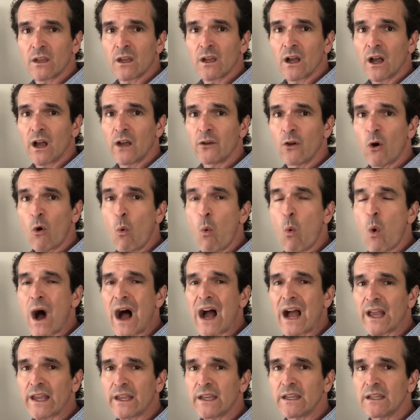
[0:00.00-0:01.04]
I know
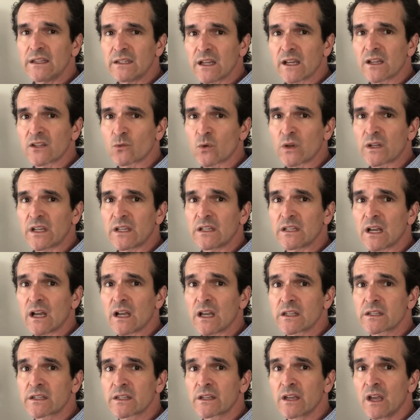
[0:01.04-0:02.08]
why he does what he
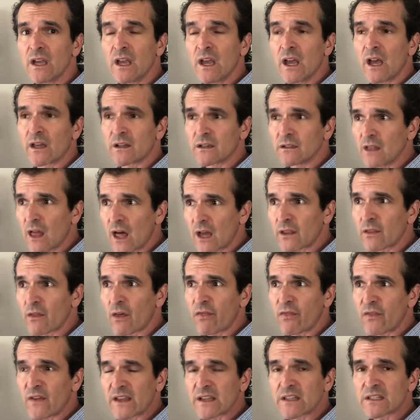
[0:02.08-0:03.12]
does. And a lot of the
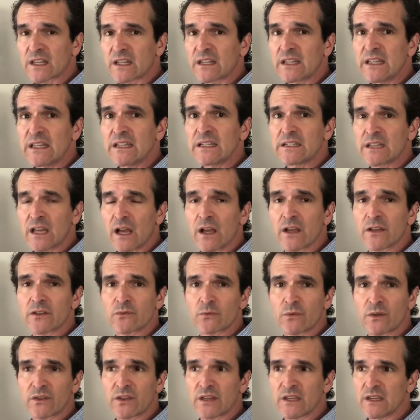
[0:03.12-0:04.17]
things that he does
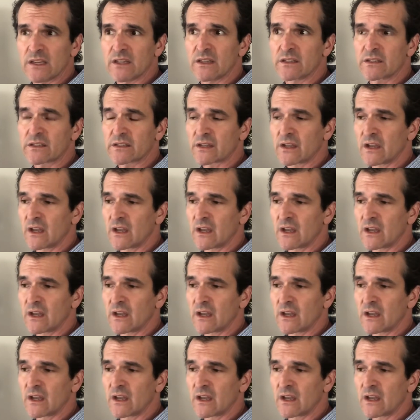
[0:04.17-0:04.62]
with his